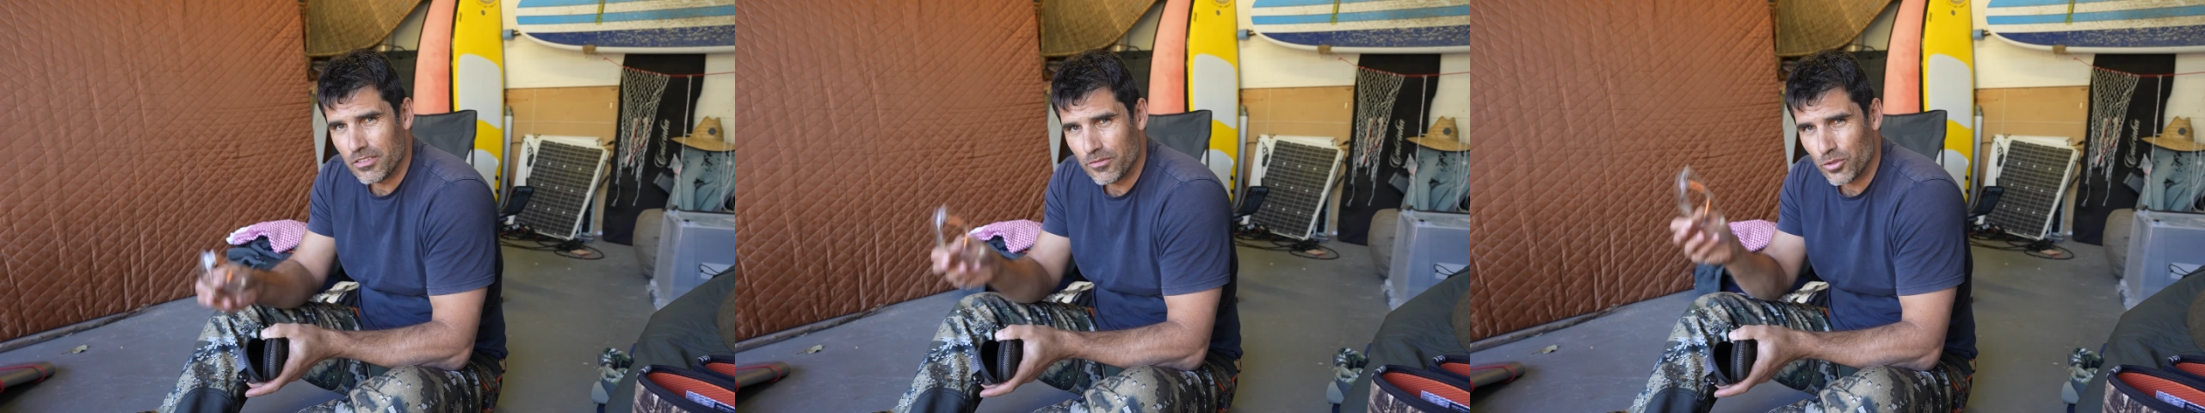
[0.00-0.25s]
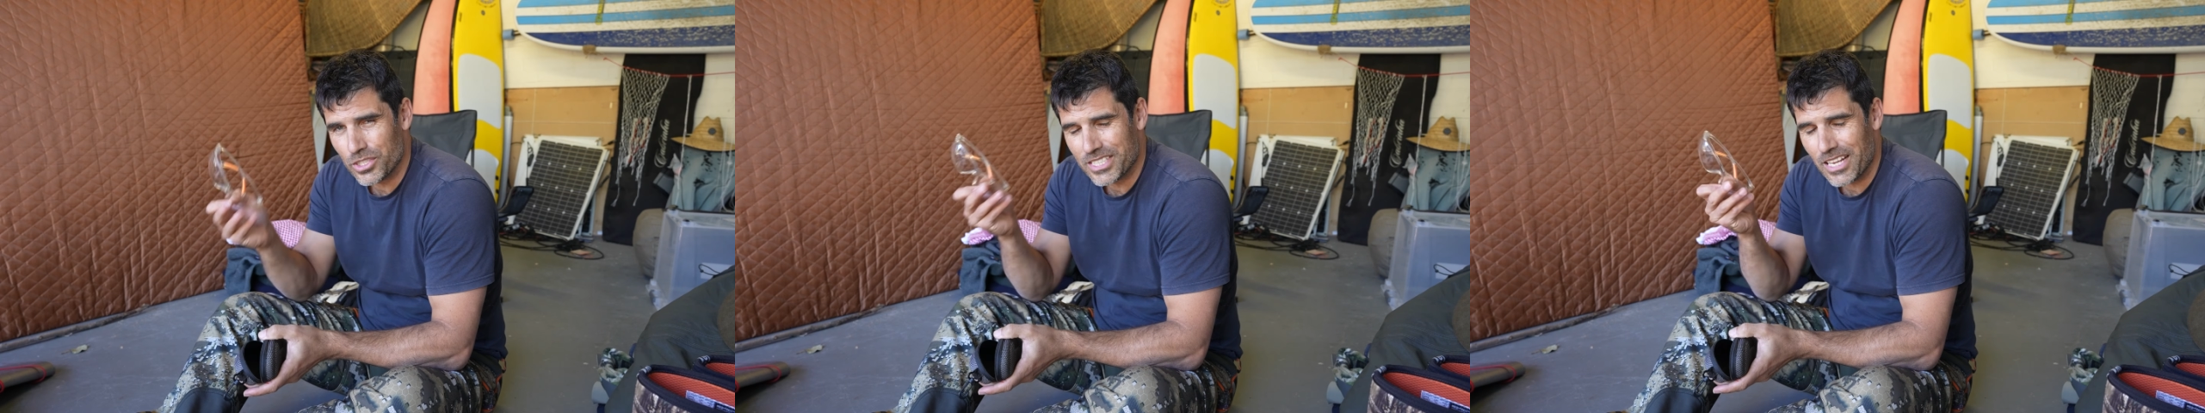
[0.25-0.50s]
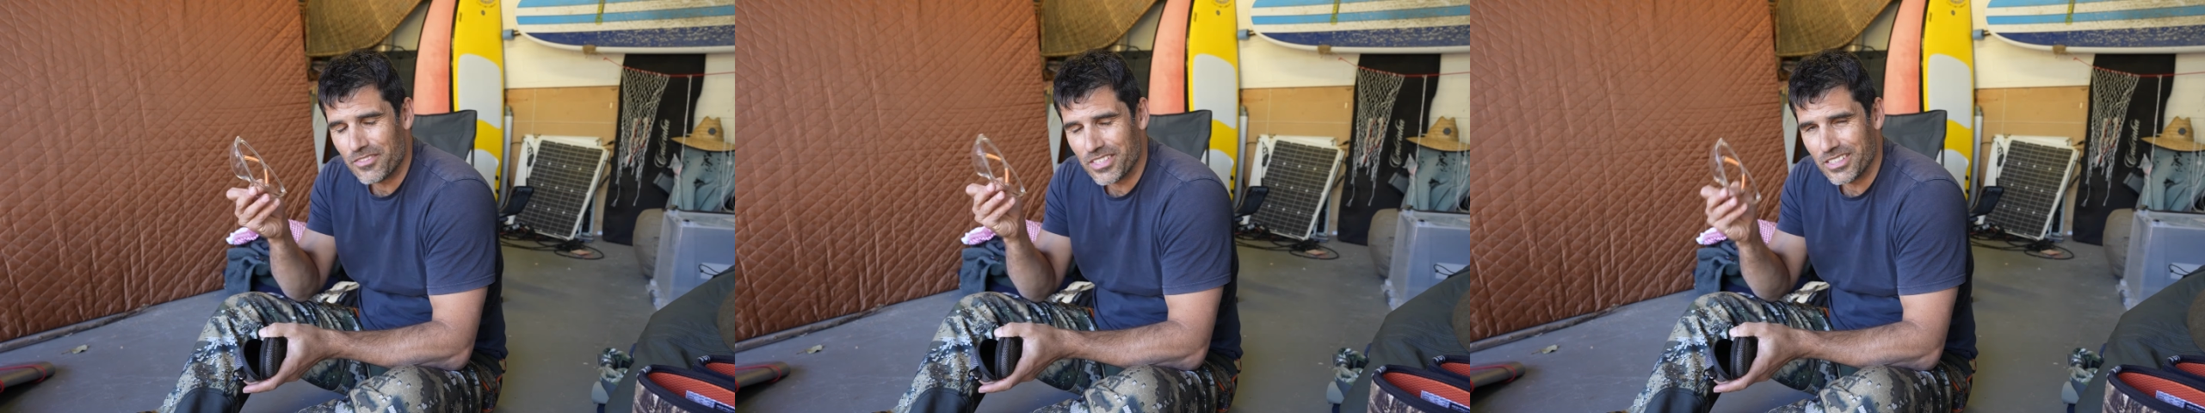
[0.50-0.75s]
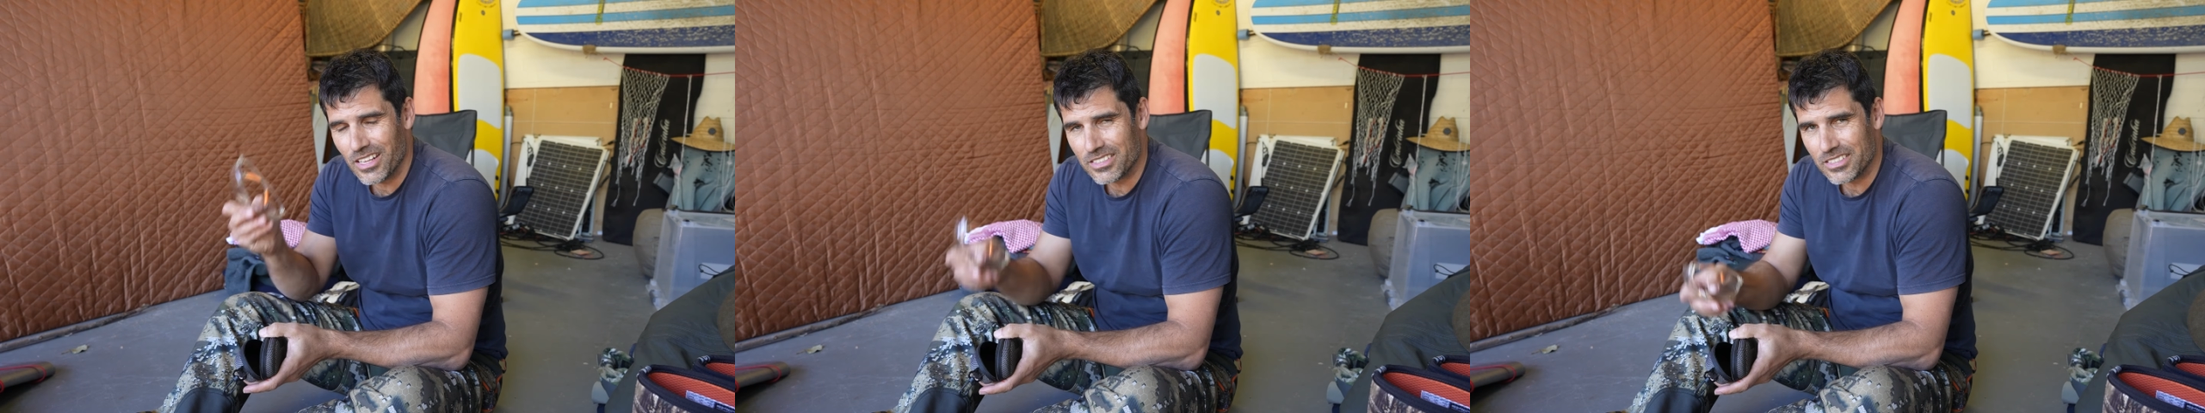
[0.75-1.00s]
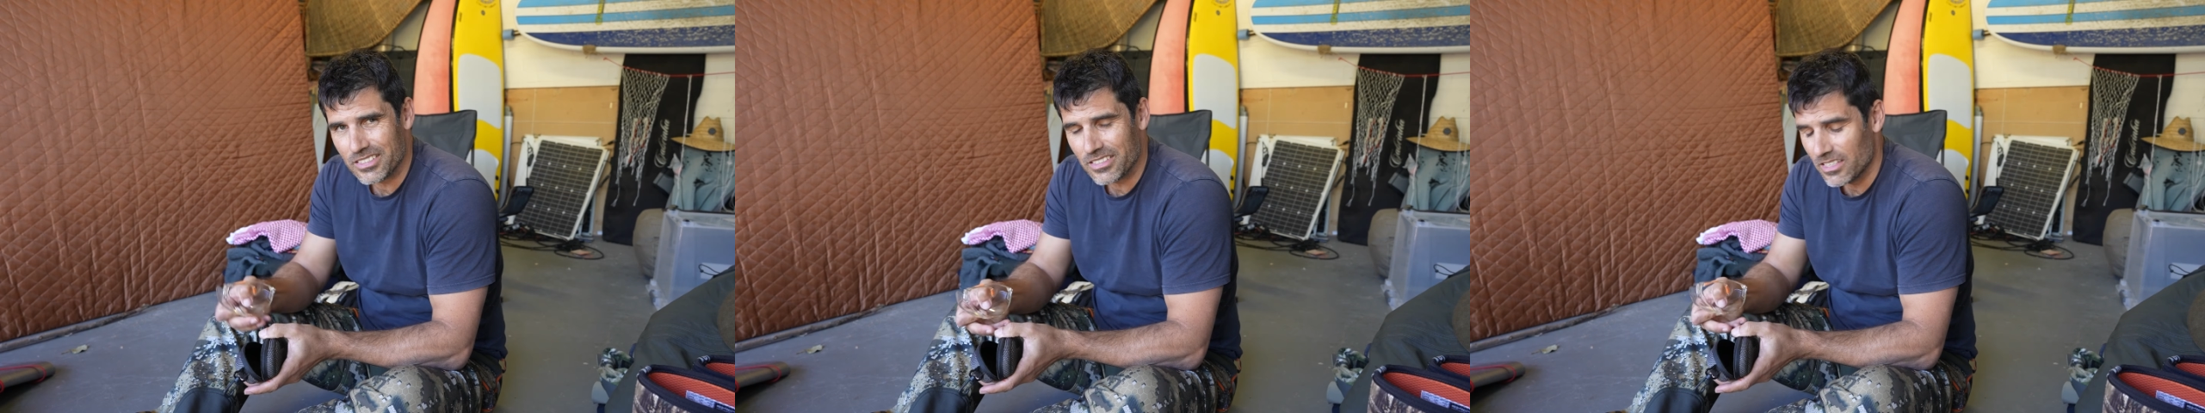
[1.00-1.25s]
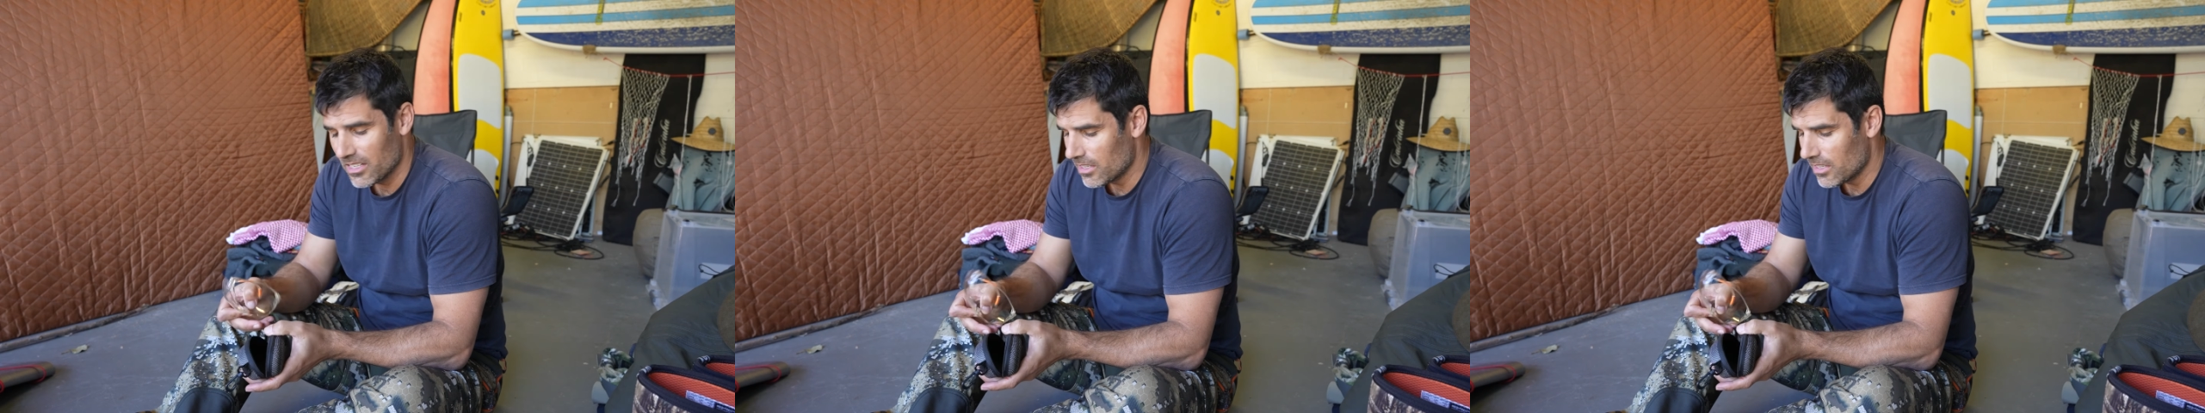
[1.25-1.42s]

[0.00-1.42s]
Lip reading: for safety glasses.